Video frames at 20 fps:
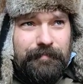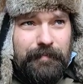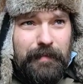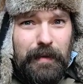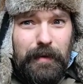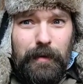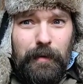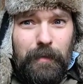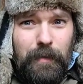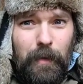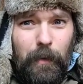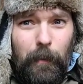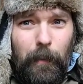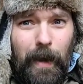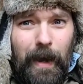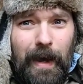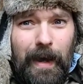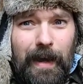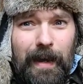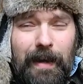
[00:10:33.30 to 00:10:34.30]
Don't know
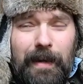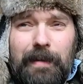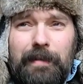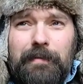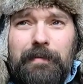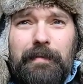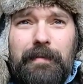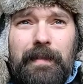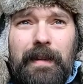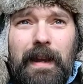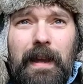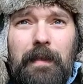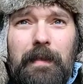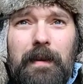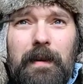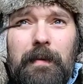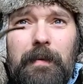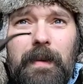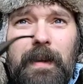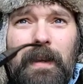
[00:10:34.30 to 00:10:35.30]
why. Can't think of any